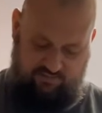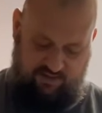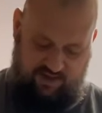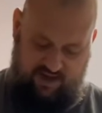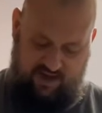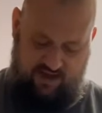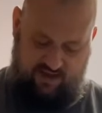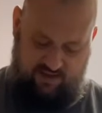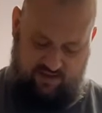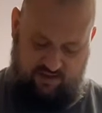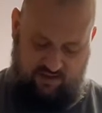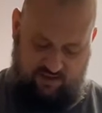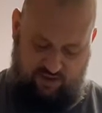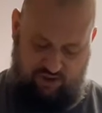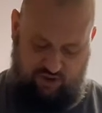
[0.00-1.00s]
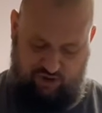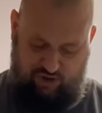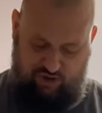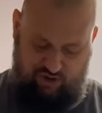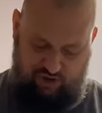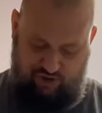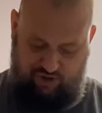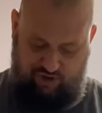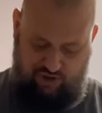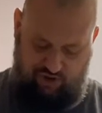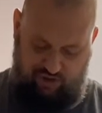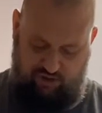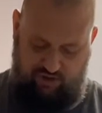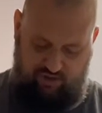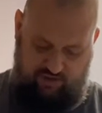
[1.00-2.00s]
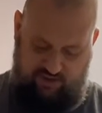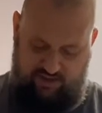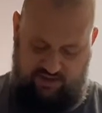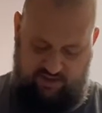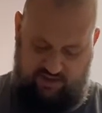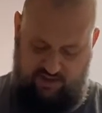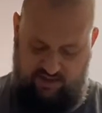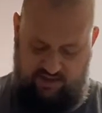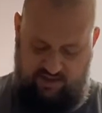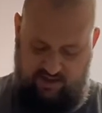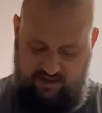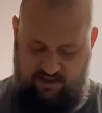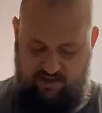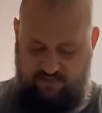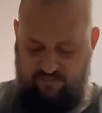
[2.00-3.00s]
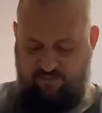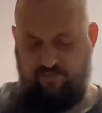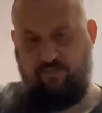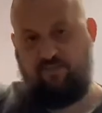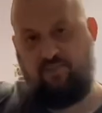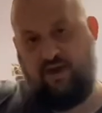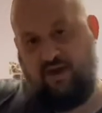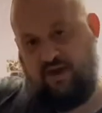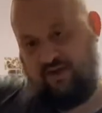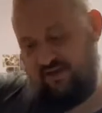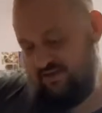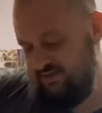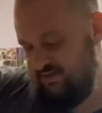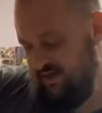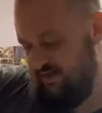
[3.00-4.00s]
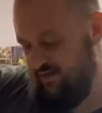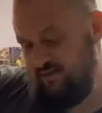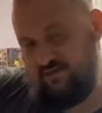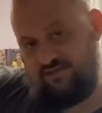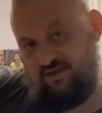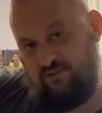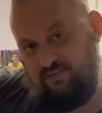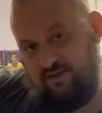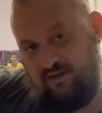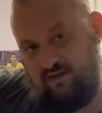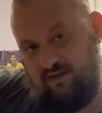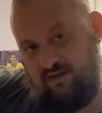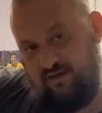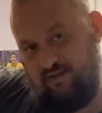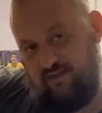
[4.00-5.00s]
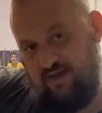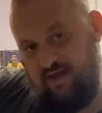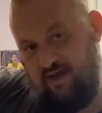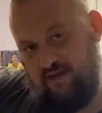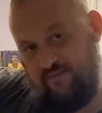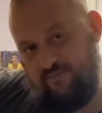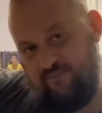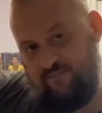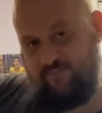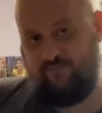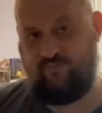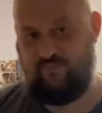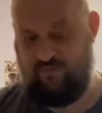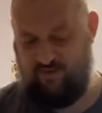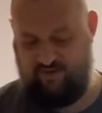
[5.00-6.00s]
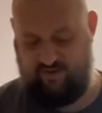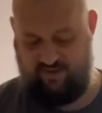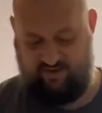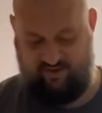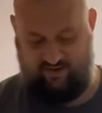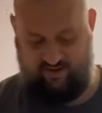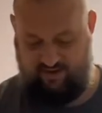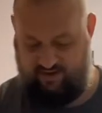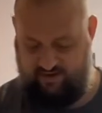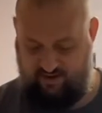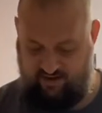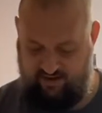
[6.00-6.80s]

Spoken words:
banana, sugary paste that looks something like that. Okay.